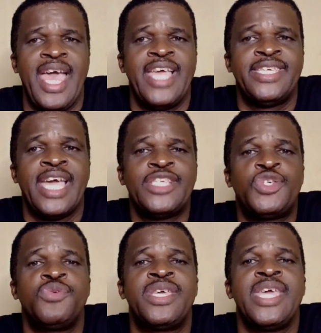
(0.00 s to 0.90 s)
Yet
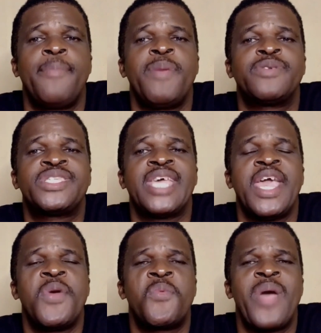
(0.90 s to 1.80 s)
you hear people
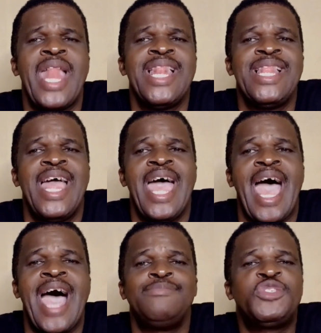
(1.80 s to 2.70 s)
say, well,
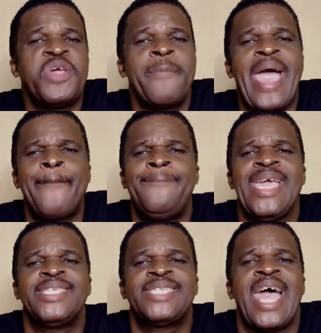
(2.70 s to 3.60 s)
I'm doing my
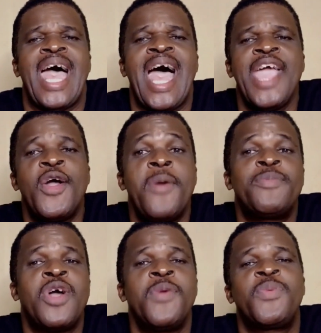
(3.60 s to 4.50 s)
best. I
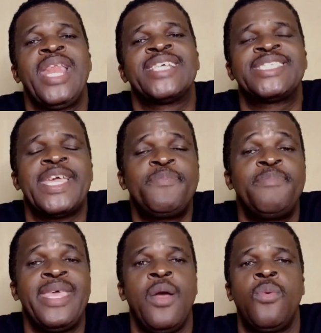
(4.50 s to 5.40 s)
hope God will accept
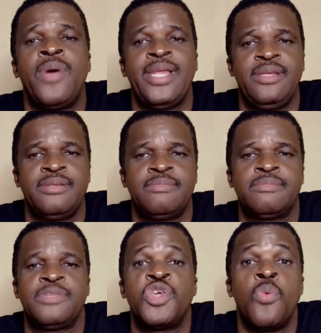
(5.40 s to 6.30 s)
me. Well,
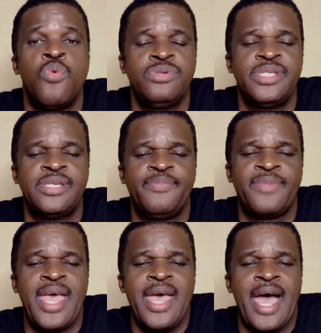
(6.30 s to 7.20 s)
he won't.
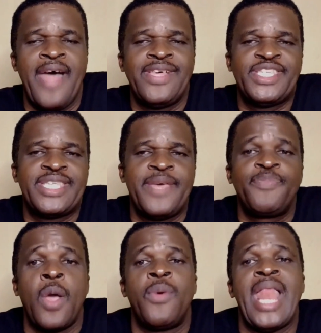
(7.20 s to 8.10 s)
Others
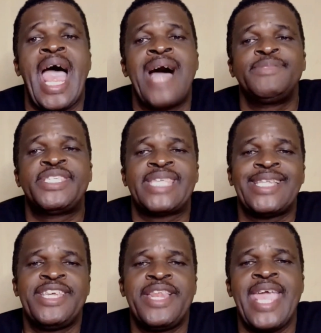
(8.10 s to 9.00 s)
say, well, I'm
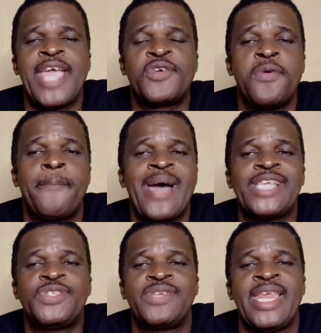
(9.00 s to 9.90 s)
certainly a good
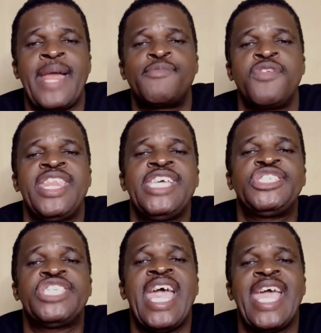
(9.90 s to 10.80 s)
person and I'm
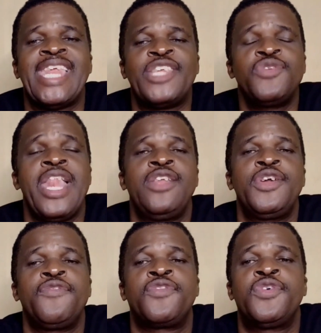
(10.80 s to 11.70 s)
religious and I do a
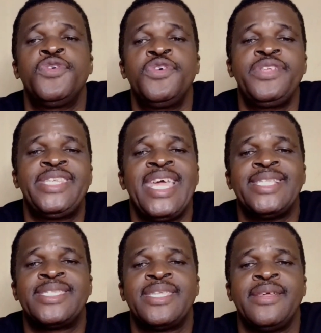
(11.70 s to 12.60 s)
lot of good
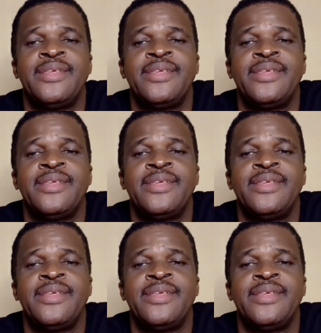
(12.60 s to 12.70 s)
deeds